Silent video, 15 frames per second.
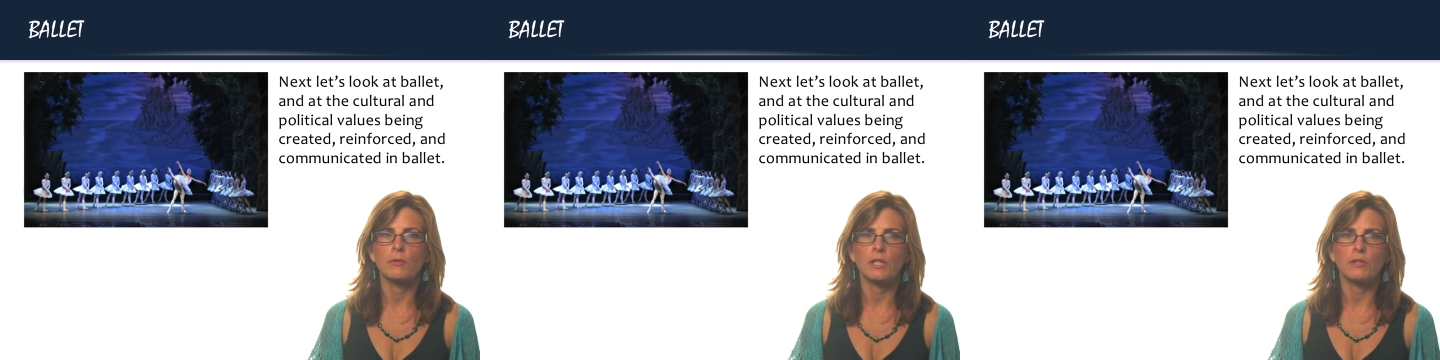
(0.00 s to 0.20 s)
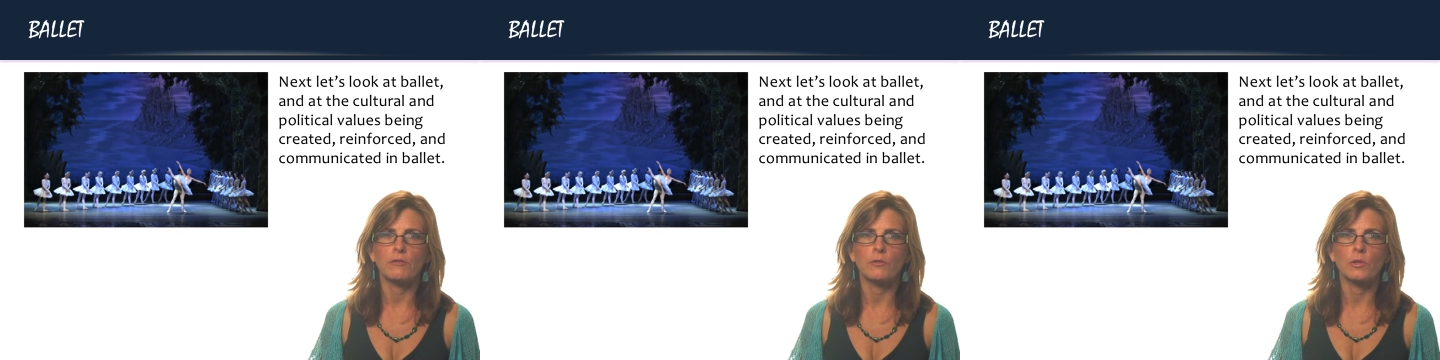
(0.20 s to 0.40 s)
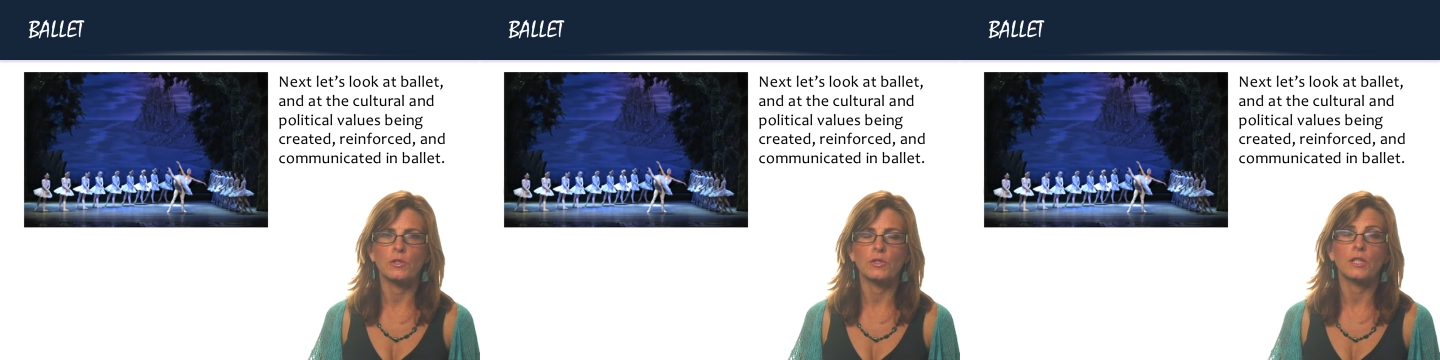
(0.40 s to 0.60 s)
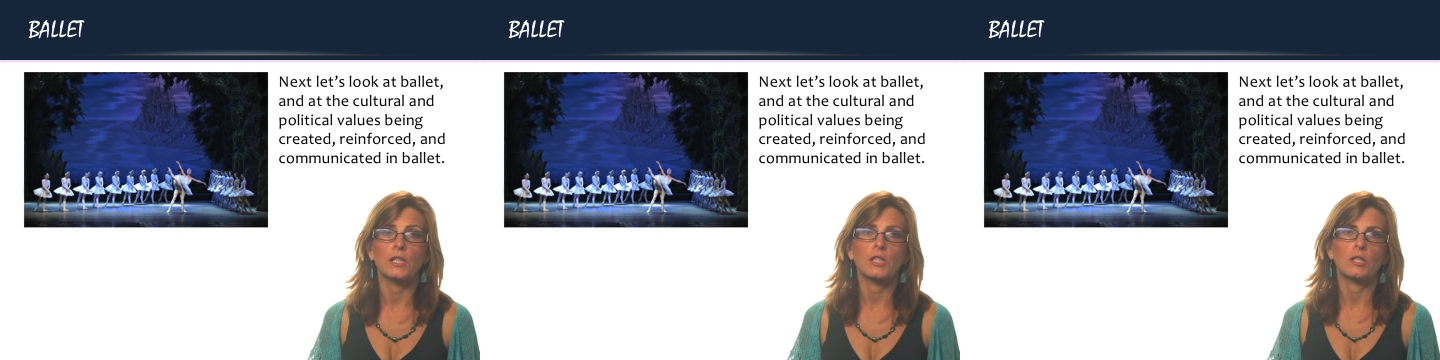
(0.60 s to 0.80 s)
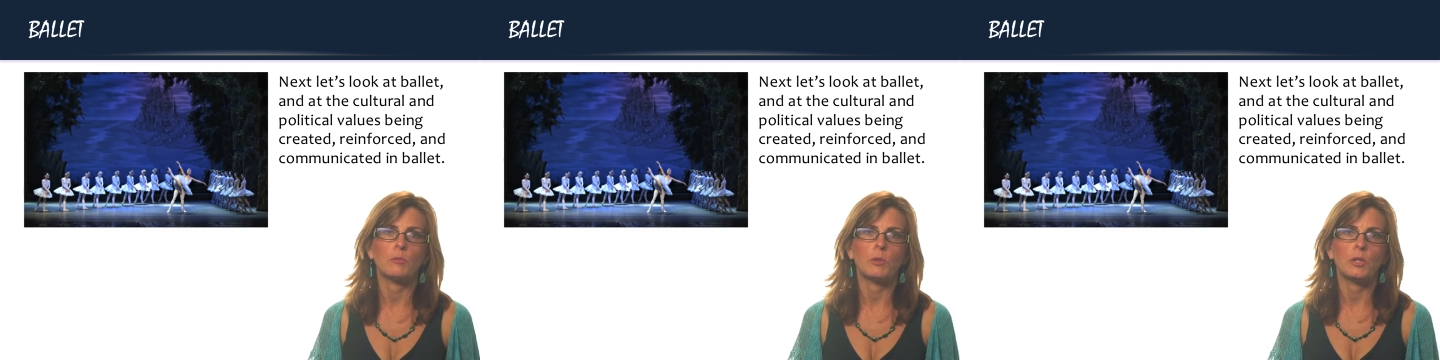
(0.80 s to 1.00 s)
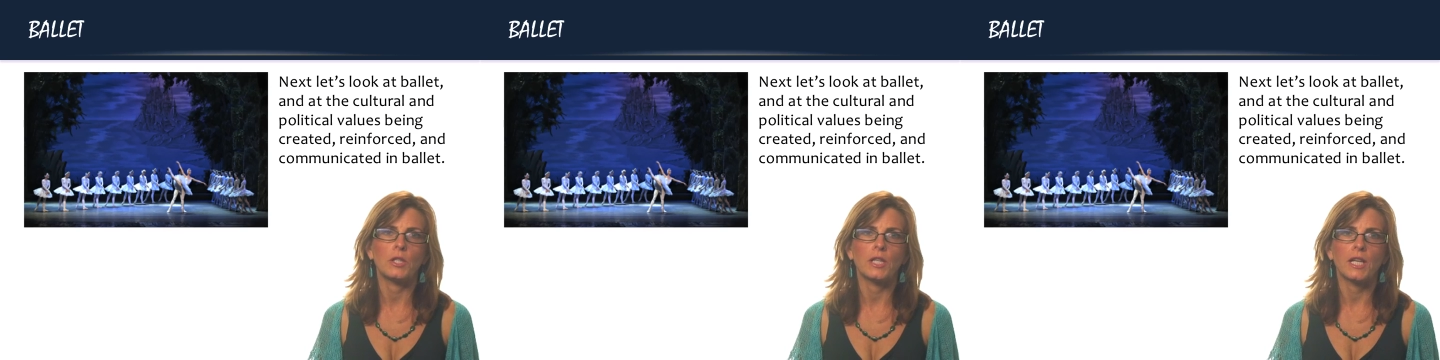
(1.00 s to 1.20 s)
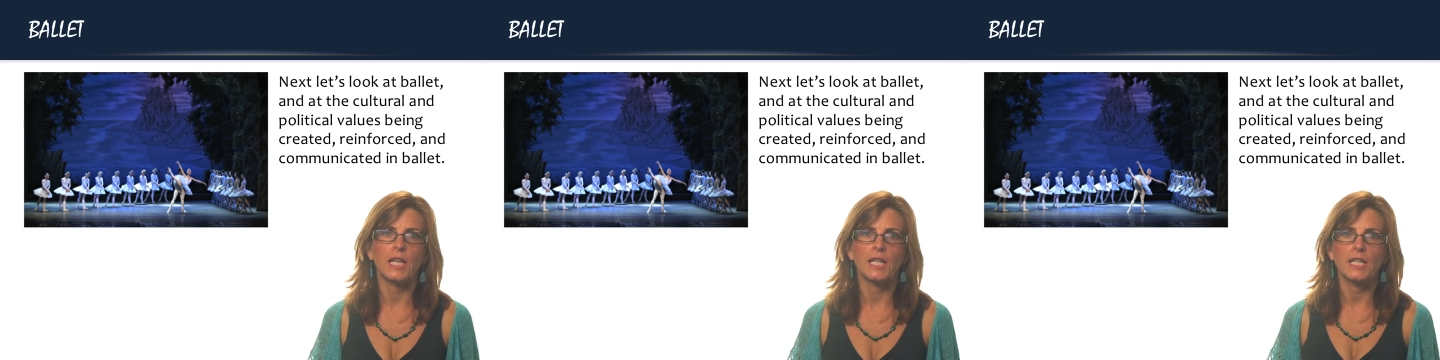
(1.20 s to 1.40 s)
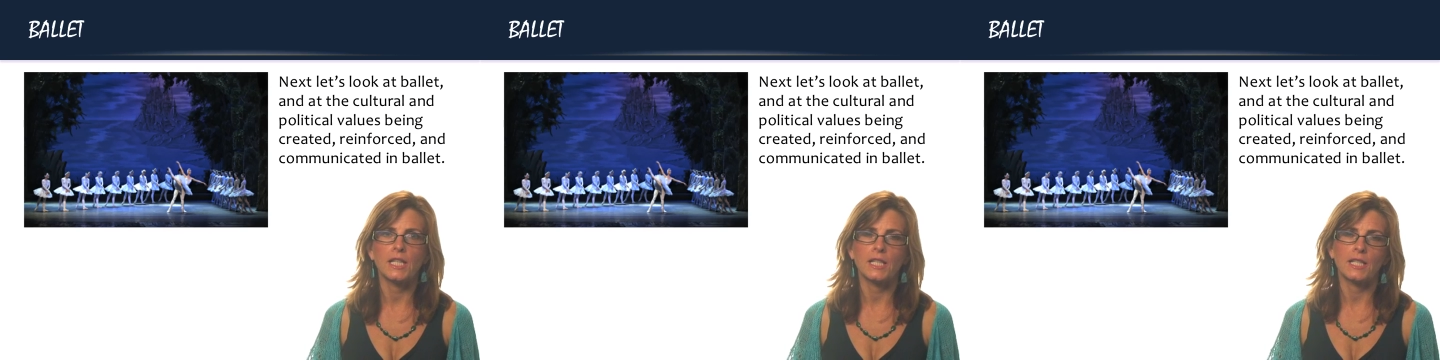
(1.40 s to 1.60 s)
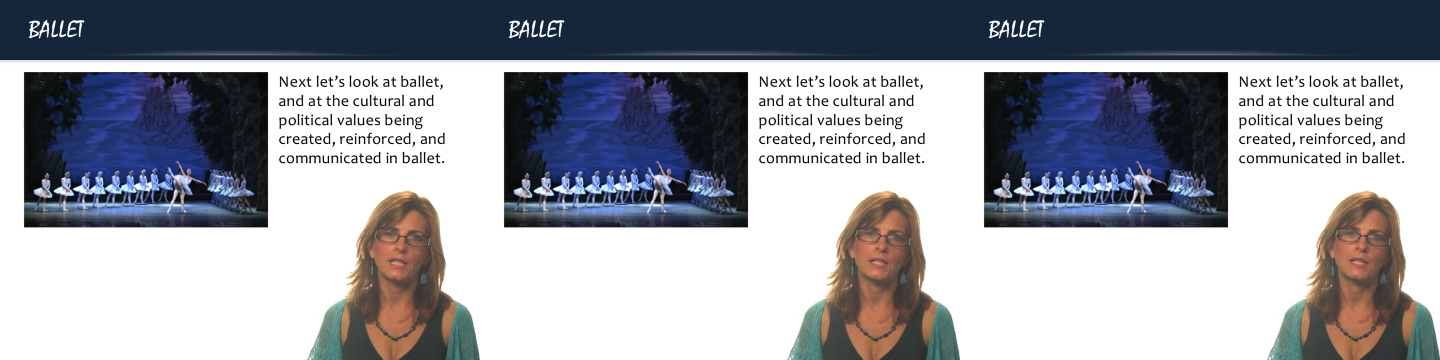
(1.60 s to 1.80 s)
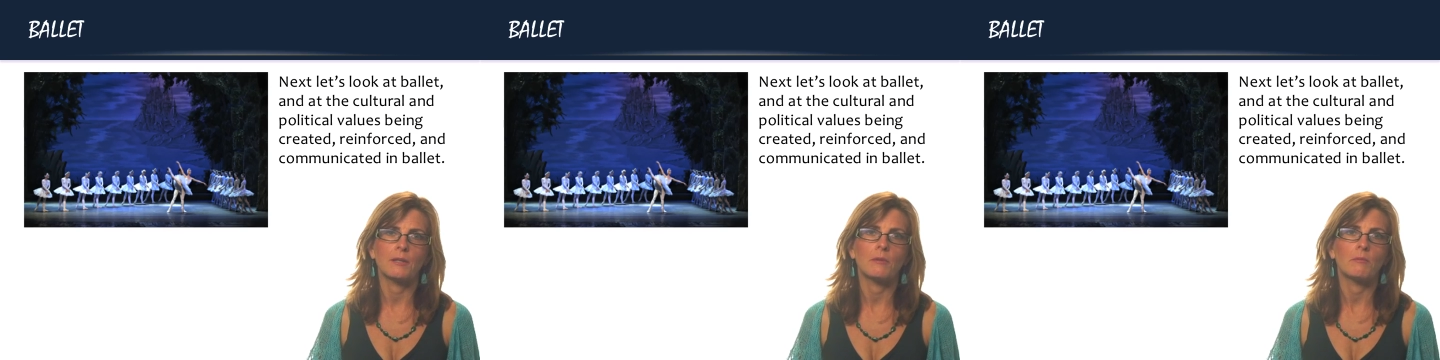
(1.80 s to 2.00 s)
reinforced, and communicated in